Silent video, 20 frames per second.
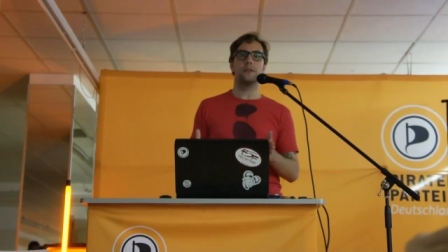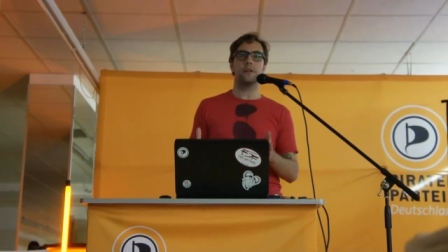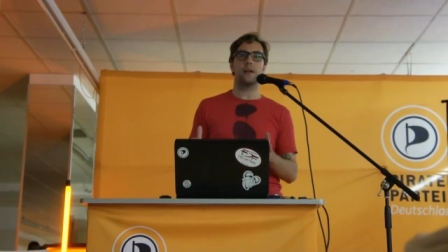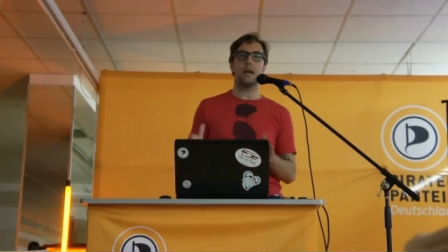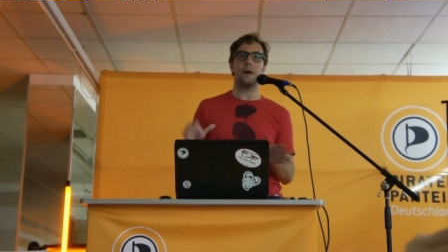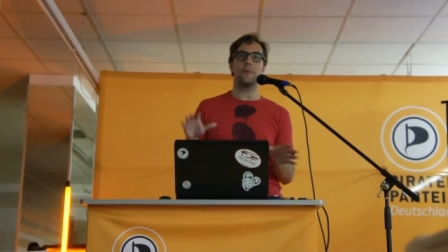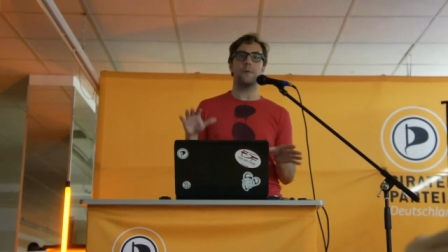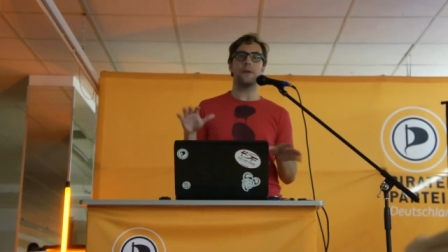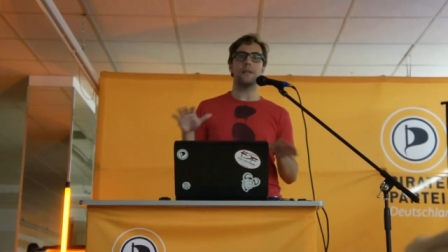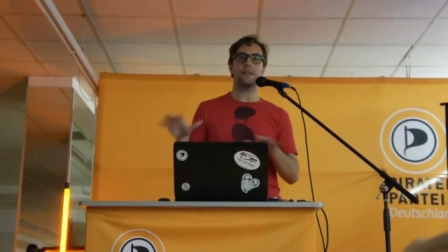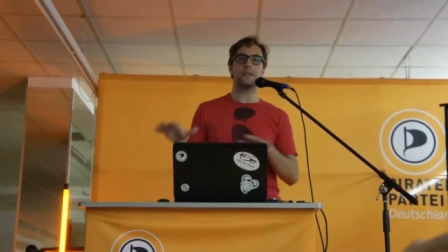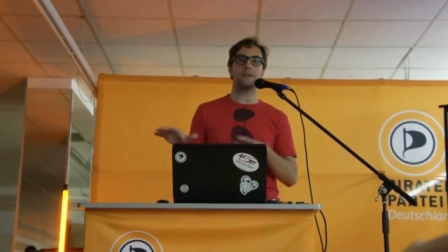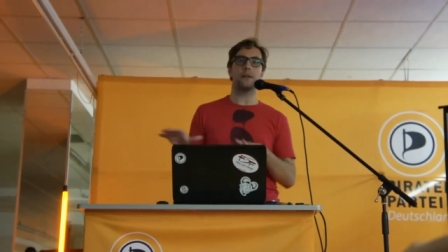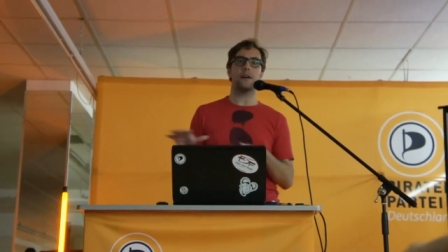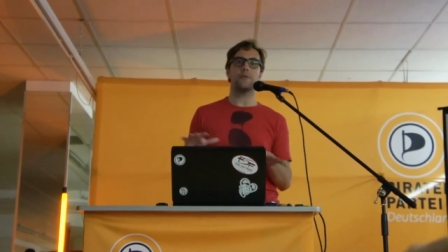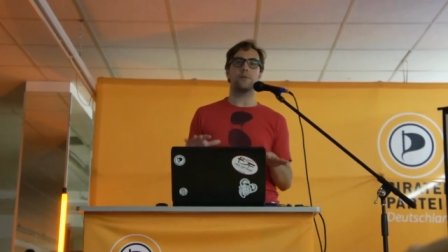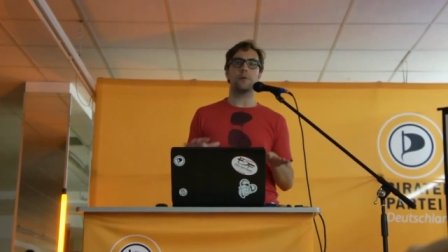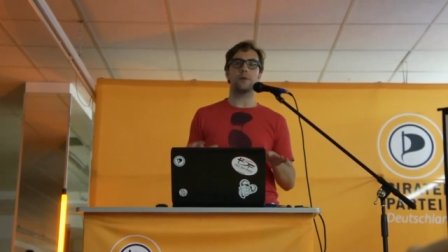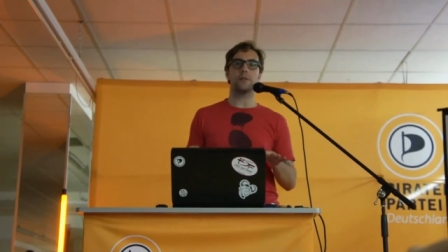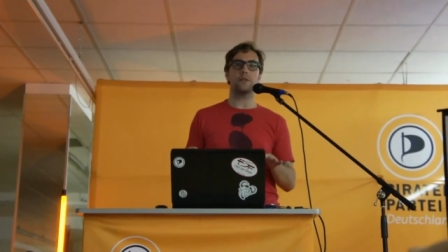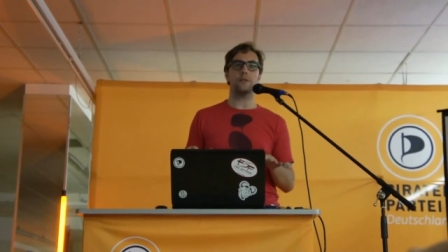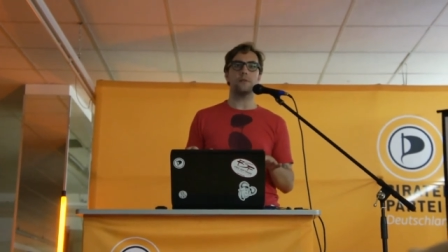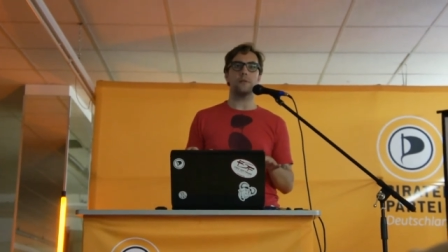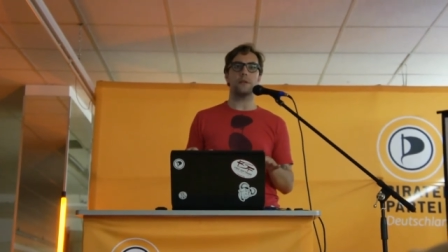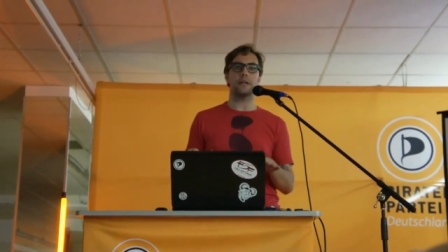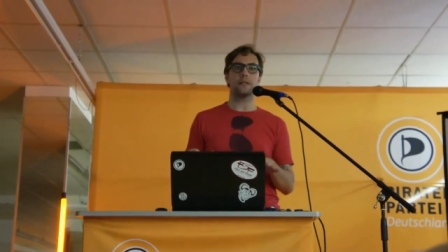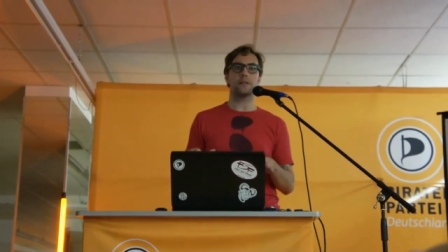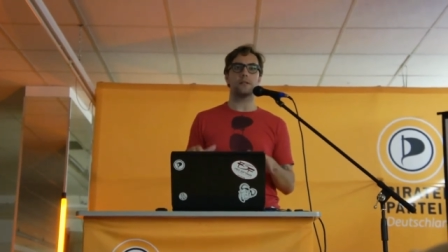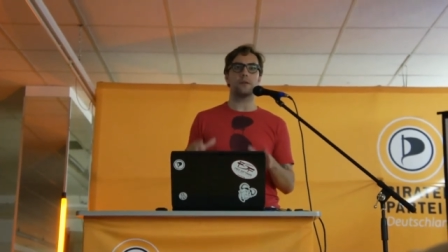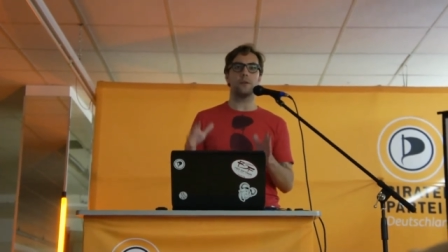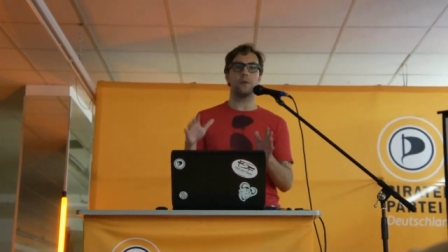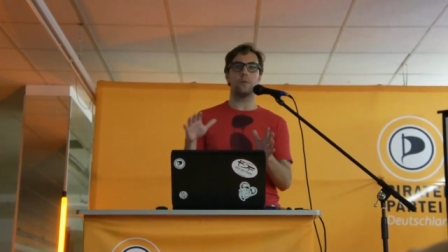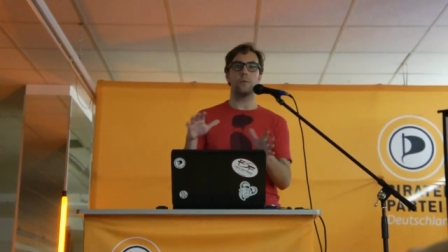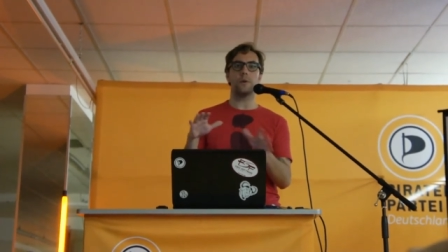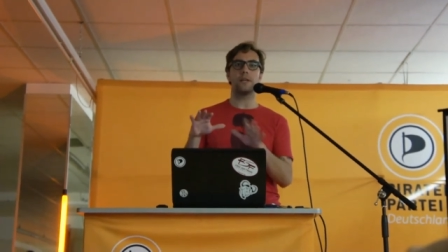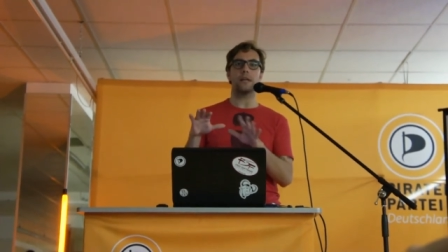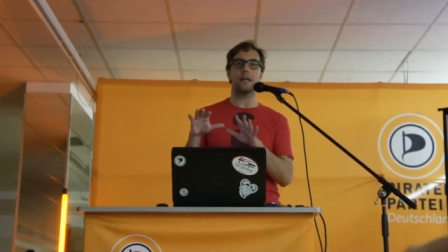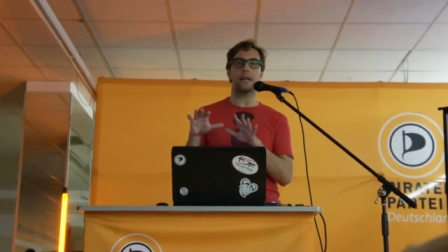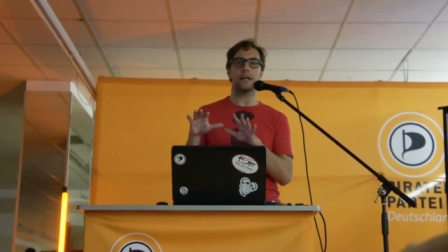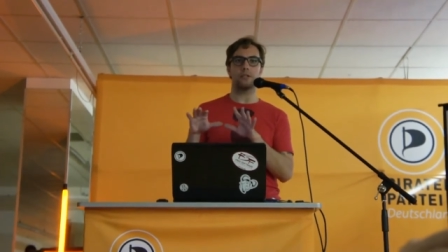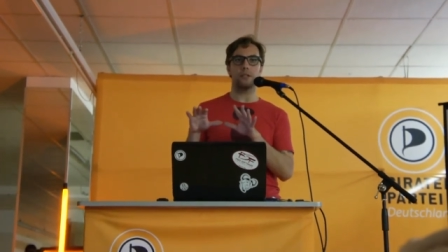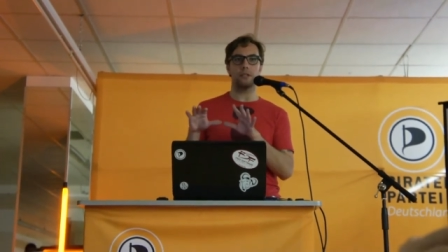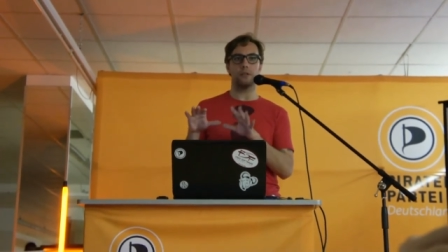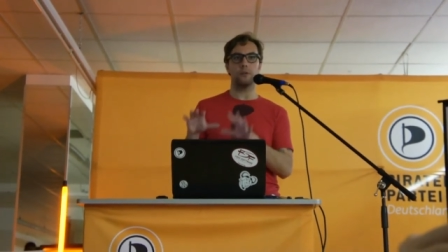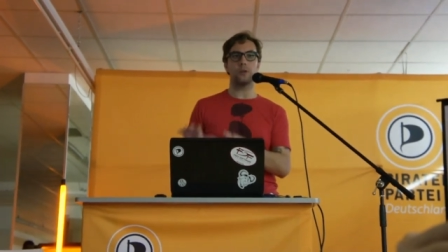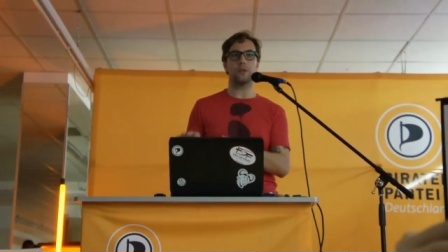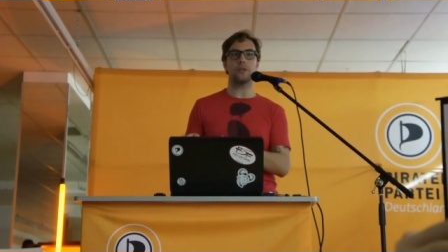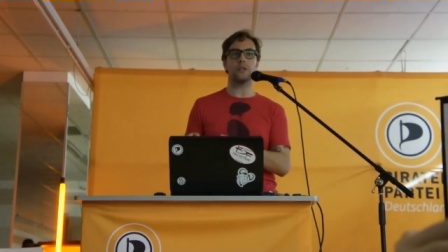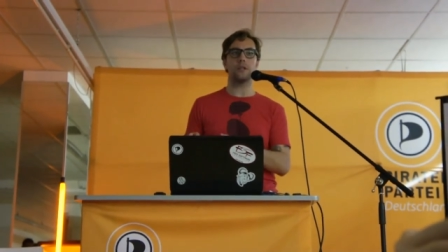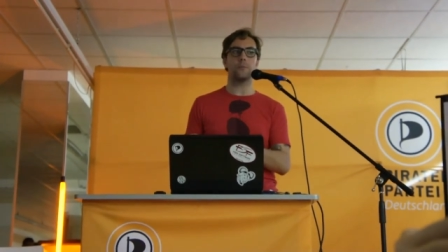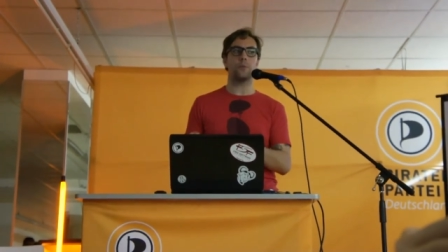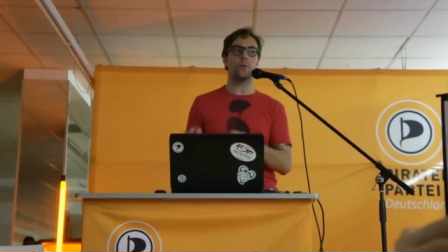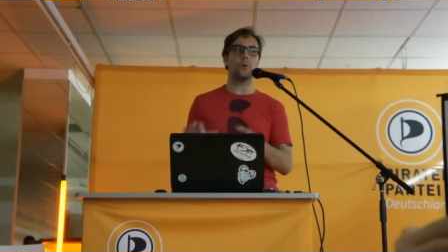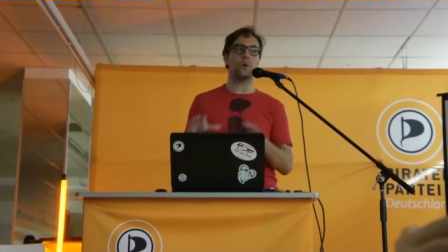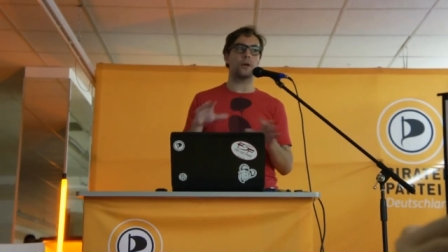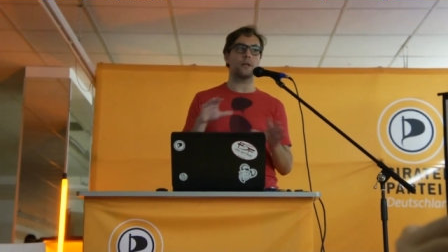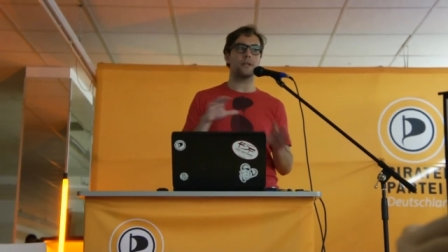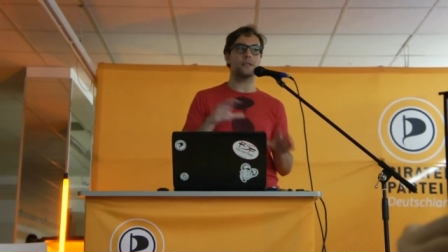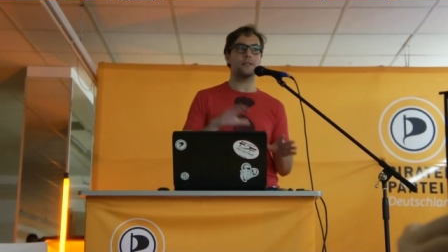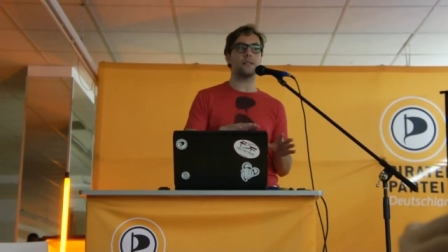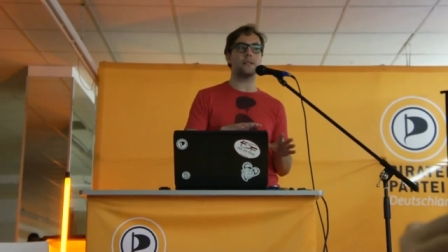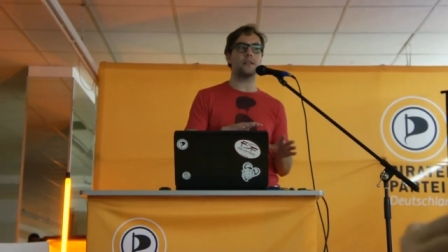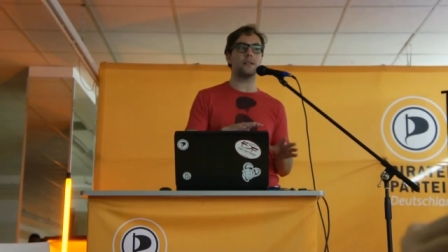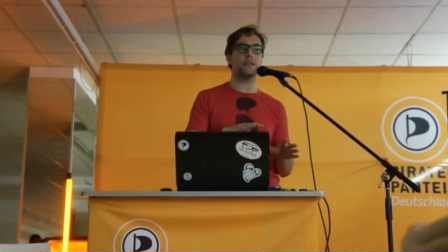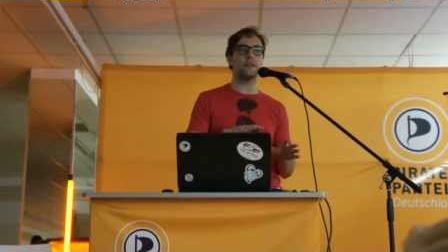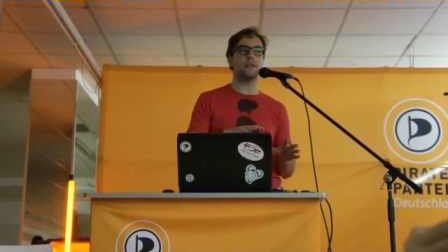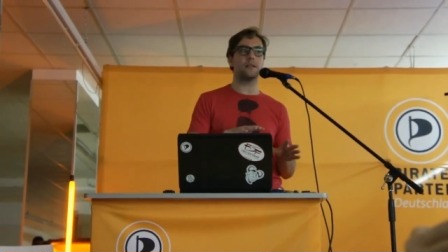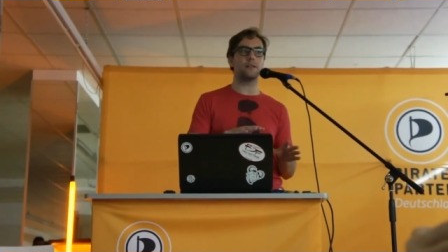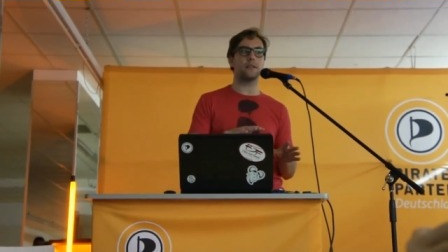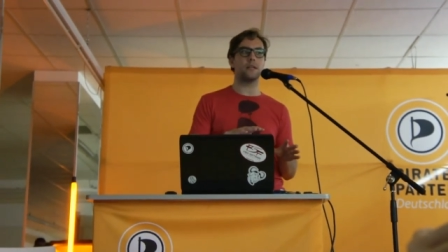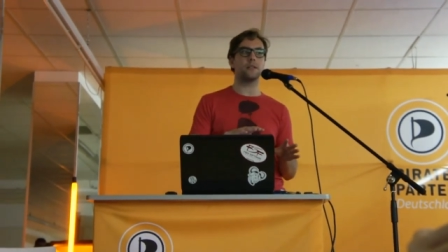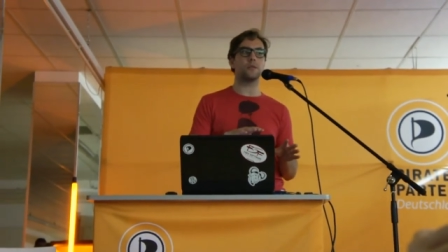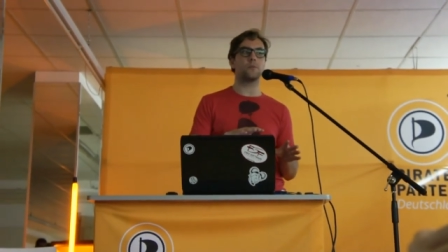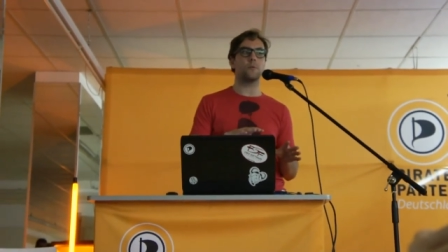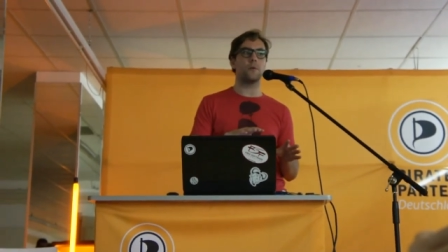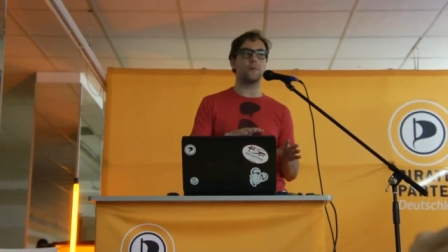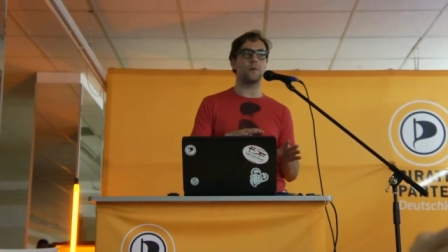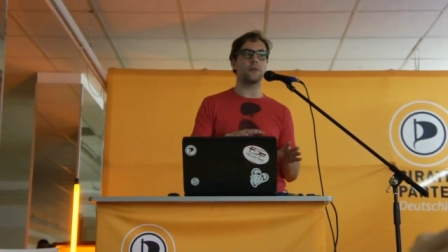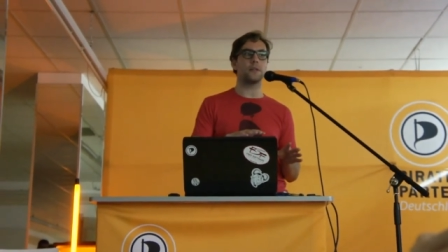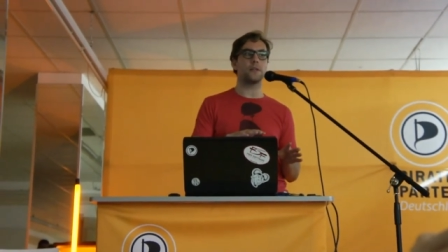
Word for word: and we need software to do that so that we can actually look at the board and see that it does what we think it